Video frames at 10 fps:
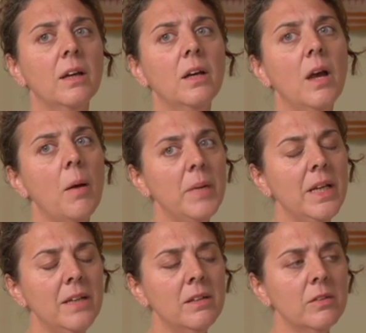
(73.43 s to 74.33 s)
I mean,
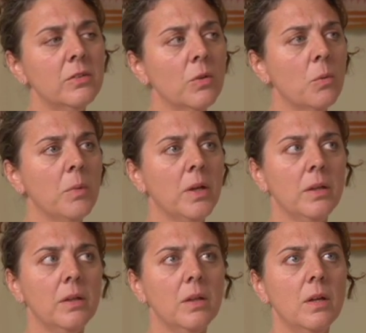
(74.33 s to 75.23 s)
he didn't stop
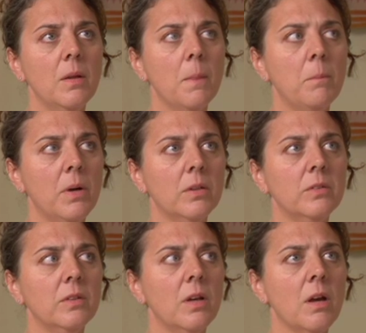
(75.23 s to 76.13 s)
me, but